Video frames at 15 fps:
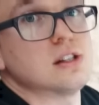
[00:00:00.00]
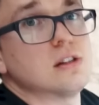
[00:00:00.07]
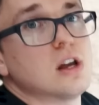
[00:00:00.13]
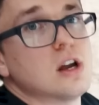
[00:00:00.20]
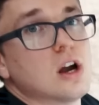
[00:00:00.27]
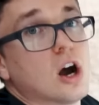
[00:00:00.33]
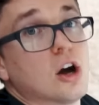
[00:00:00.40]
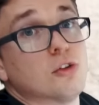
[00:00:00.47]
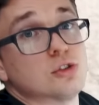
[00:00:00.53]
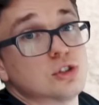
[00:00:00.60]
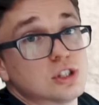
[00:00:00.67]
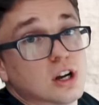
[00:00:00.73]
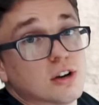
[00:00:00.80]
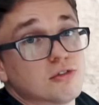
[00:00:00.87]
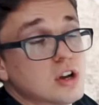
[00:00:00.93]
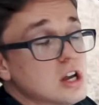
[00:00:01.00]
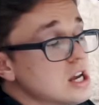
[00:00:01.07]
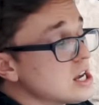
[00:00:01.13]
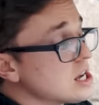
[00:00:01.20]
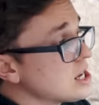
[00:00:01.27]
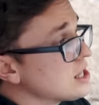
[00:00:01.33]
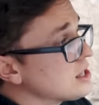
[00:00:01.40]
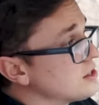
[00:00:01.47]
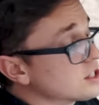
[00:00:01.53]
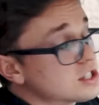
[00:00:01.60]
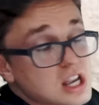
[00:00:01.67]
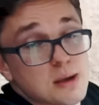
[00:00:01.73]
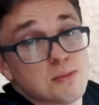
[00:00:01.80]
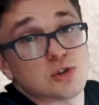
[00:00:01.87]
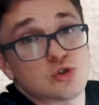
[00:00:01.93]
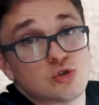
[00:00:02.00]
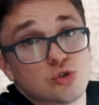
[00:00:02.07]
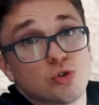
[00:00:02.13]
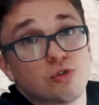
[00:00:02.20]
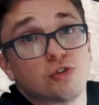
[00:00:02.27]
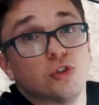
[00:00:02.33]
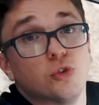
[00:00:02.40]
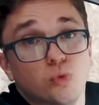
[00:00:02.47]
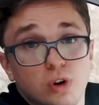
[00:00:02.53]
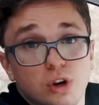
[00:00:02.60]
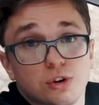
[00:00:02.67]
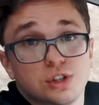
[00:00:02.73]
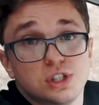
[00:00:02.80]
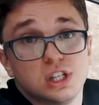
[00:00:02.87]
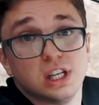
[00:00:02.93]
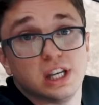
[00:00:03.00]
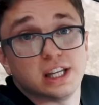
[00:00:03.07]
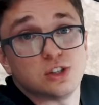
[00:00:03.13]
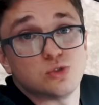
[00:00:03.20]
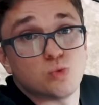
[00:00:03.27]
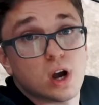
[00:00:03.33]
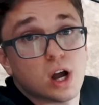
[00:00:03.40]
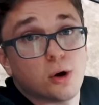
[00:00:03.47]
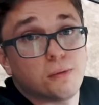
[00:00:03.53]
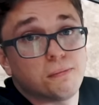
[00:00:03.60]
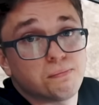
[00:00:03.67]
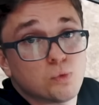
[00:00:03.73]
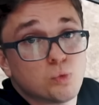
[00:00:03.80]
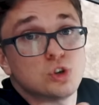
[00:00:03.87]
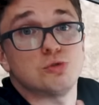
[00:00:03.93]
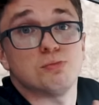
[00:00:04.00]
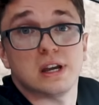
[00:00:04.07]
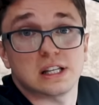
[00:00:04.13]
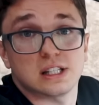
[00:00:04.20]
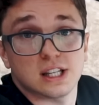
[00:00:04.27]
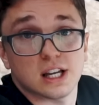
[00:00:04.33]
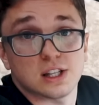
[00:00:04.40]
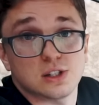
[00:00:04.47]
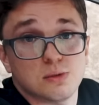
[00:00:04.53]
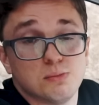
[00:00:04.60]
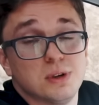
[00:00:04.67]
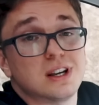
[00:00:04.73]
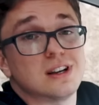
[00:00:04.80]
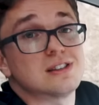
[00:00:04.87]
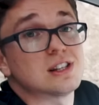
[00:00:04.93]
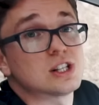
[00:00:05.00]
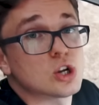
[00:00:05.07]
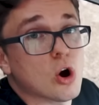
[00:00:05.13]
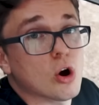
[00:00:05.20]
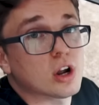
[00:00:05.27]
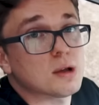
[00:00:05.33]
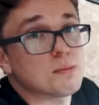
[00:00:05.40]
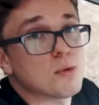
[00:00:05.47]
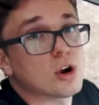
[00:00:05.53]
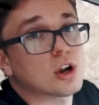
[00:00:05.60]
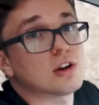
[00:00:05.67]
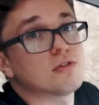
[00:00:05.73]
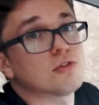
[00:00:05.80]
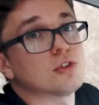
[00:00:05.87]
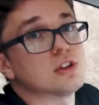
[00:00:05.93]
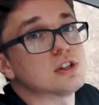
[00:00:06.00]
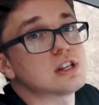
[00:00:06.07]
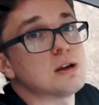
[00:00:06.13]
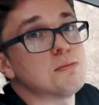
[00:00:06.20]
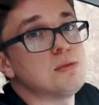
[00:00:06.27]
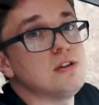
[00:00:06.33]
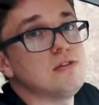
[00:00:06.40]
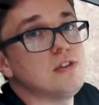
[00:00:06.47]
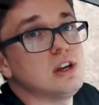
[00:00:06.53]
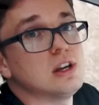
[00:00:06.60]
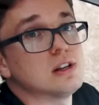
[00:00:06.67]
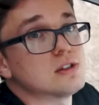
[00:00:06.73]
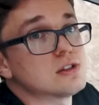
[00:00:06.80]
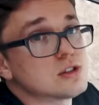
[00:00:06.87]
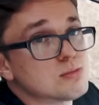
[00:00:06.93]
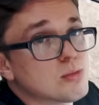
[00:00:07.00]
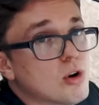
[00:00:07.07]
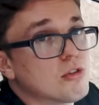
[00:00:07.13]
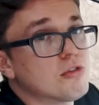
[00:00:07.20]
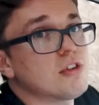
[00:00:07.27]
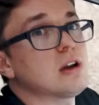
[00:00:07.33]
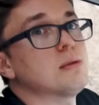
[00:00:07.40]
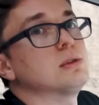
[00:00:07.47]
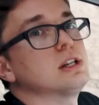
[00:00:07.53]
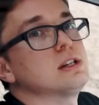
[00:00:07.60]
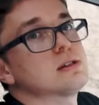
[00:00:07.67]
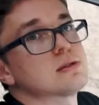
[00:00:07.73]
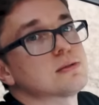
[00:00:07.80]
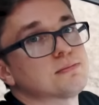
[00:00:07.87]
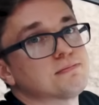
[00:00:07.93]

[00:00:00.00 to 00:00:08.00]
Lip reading: and other stuff. The same is true for the rear seating as well, which makes sense because the target market for this MPV is small families.